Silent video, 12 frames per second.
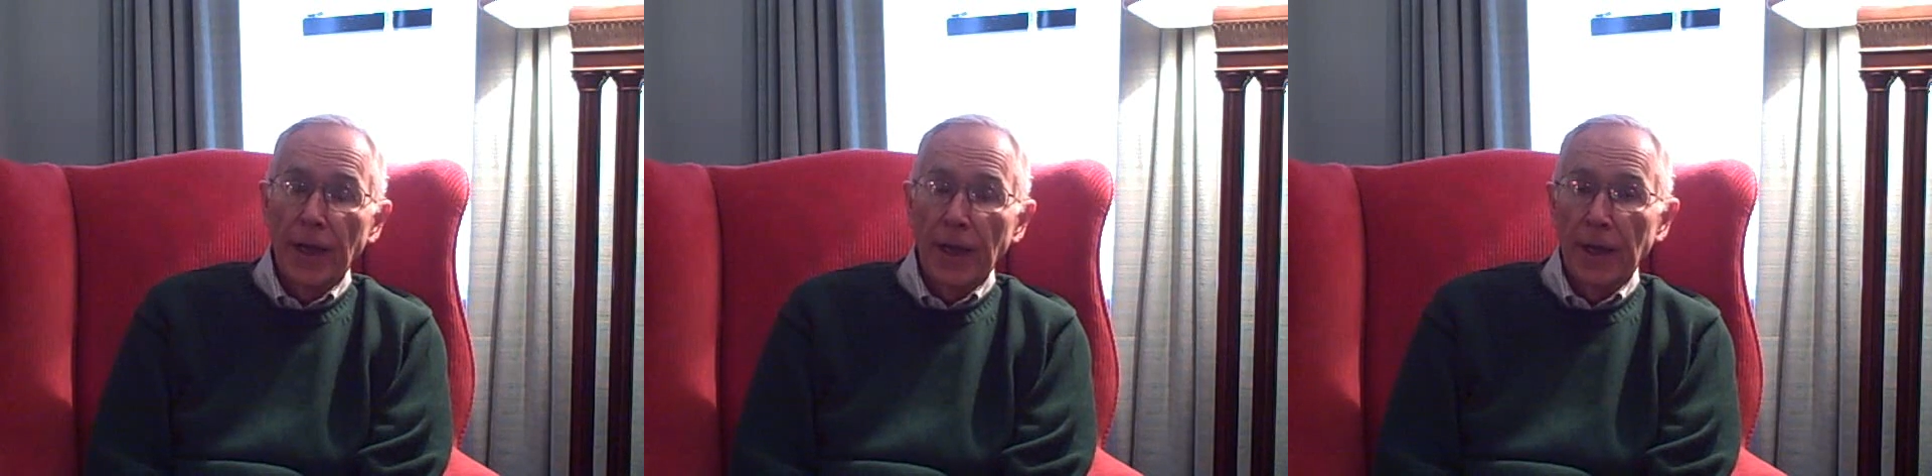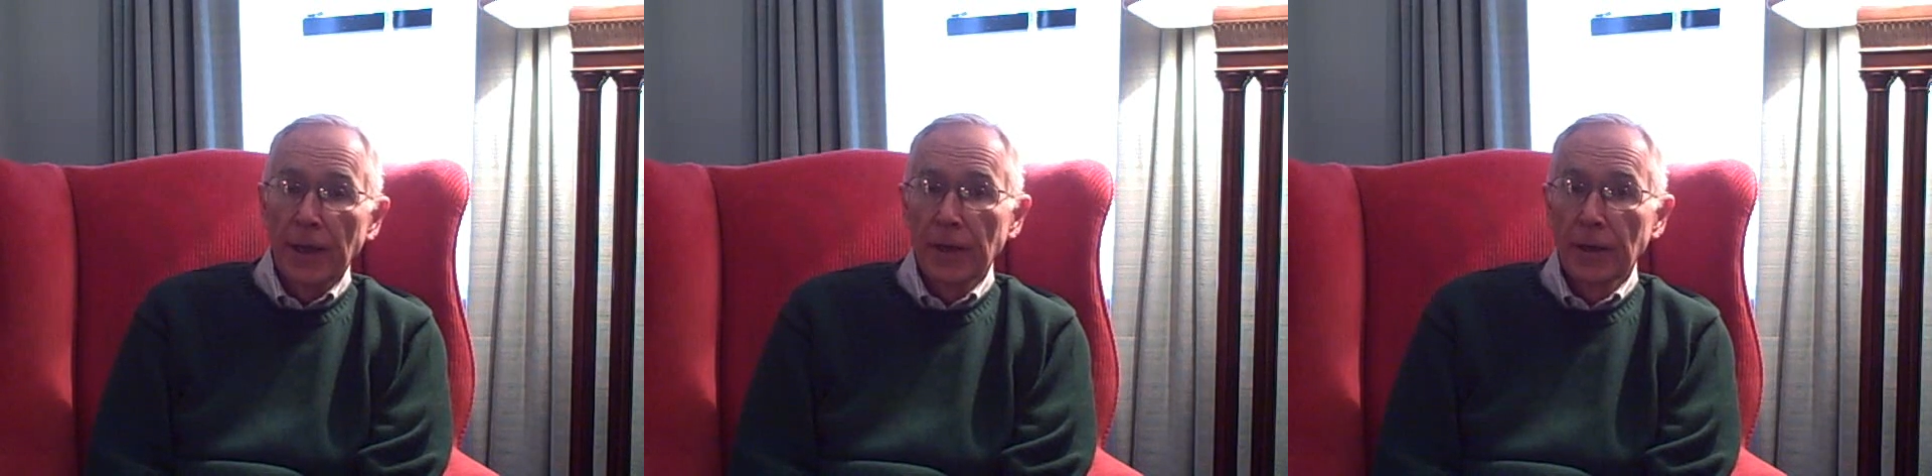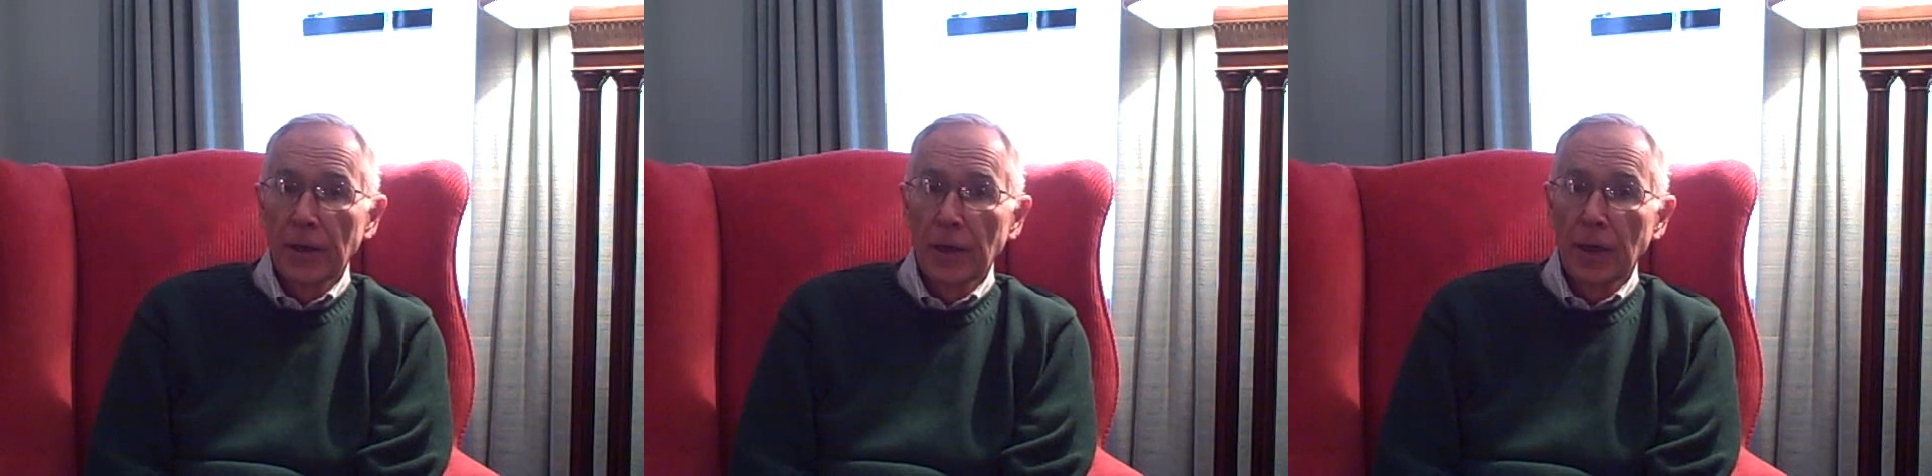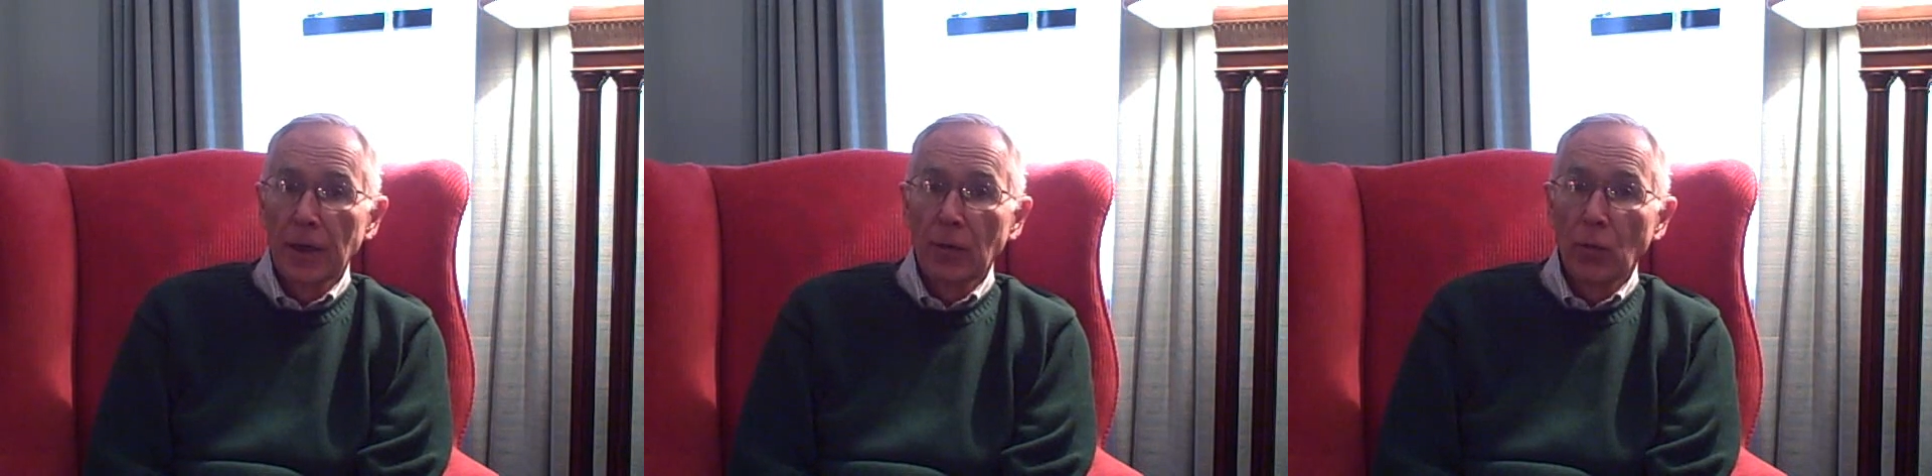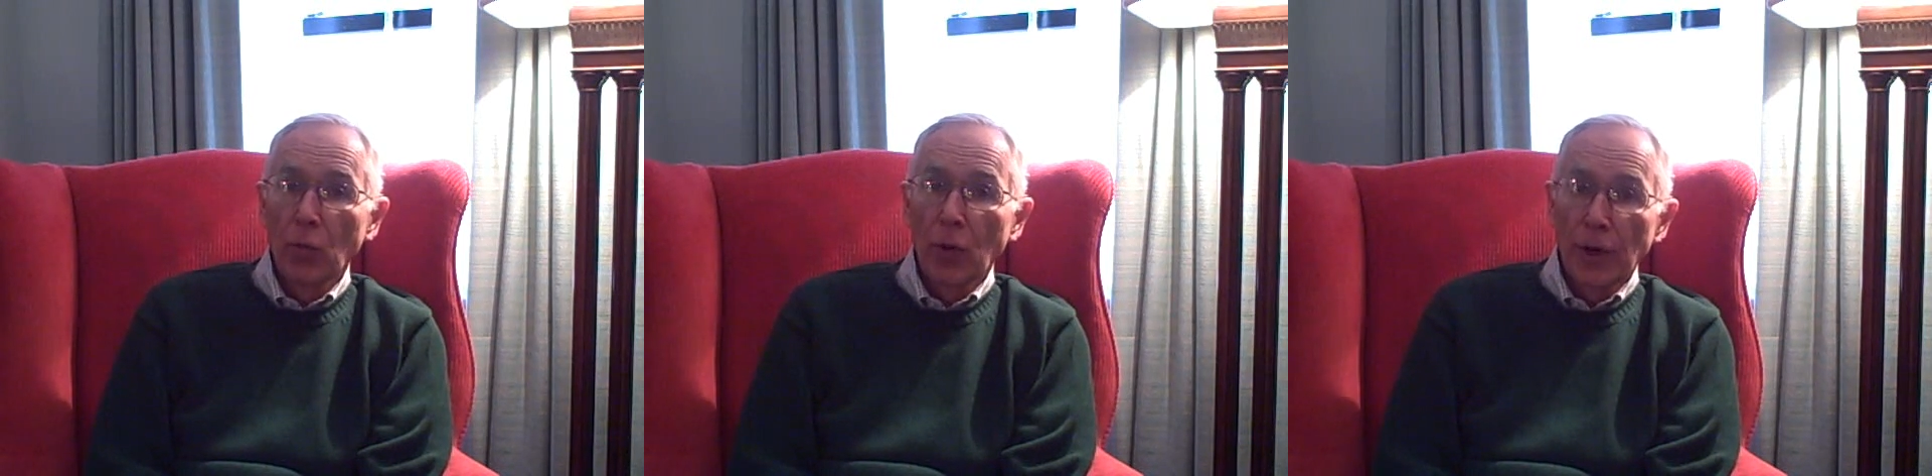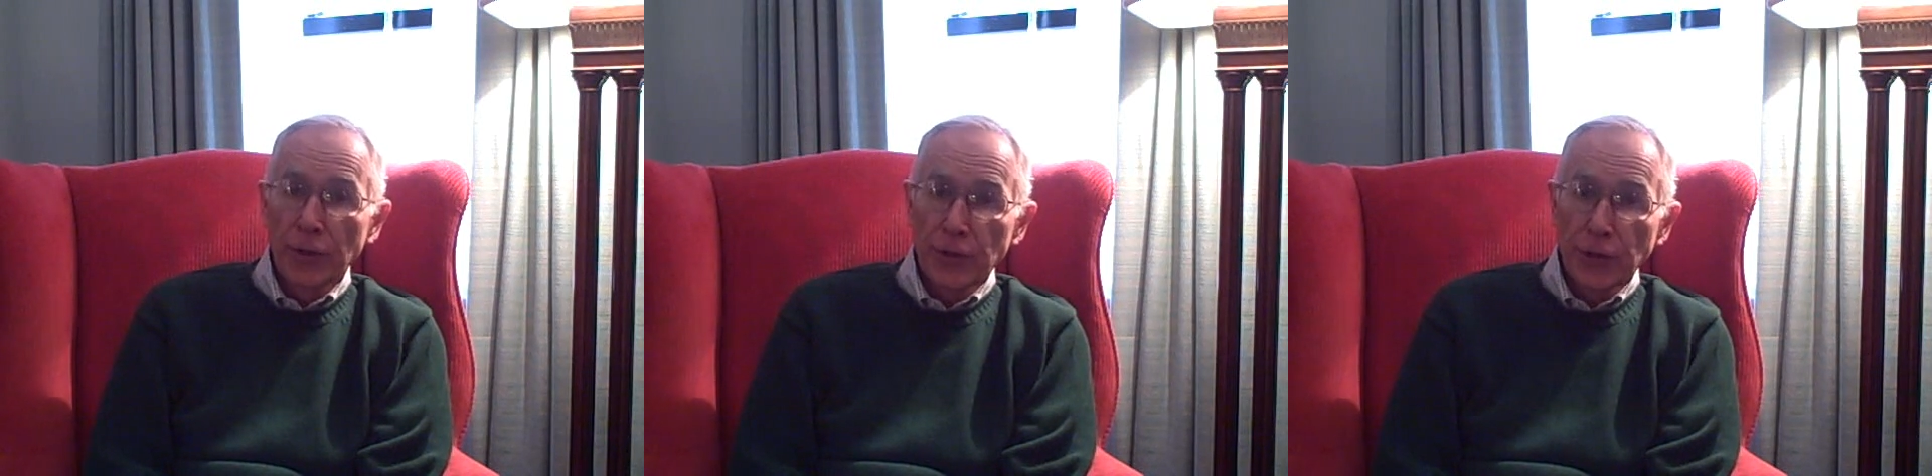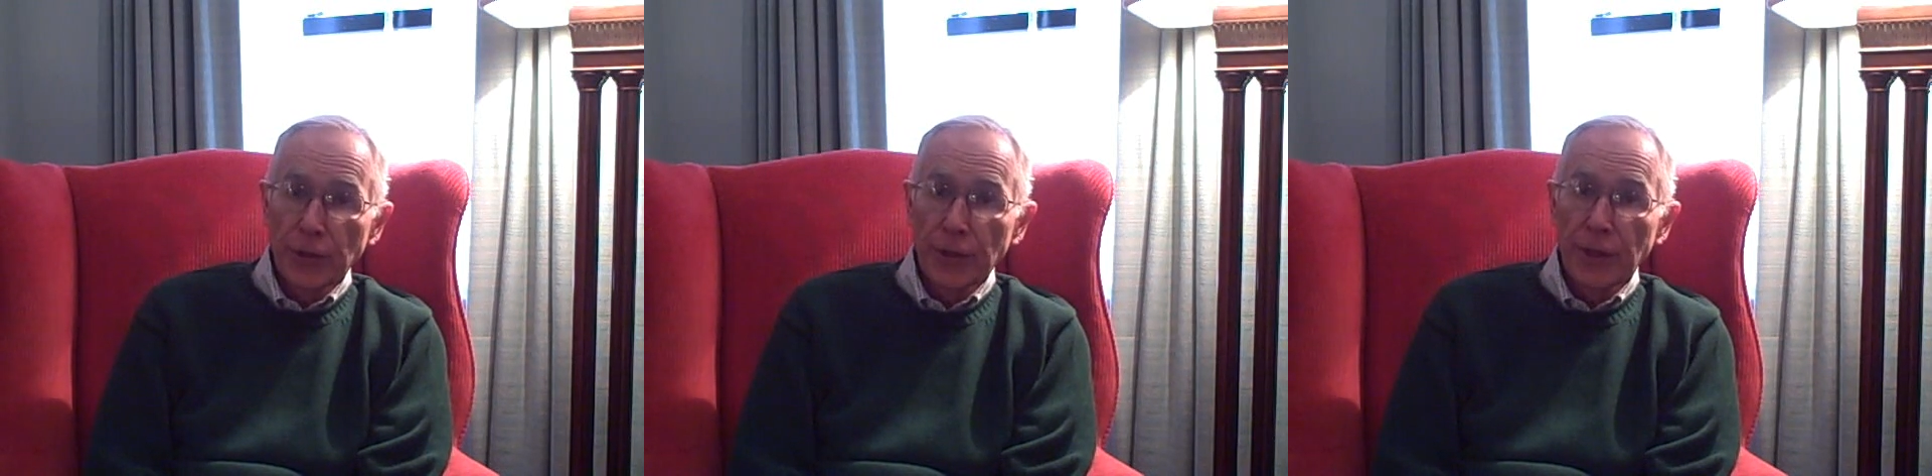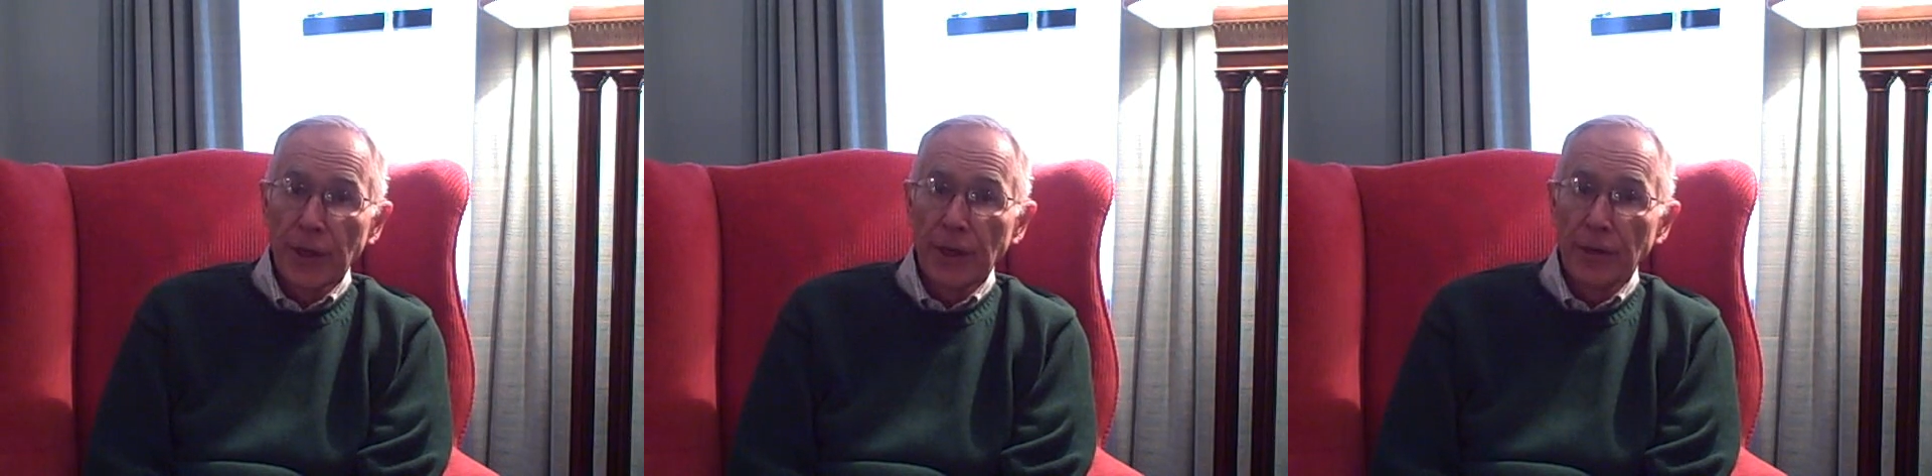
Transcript: And Washington,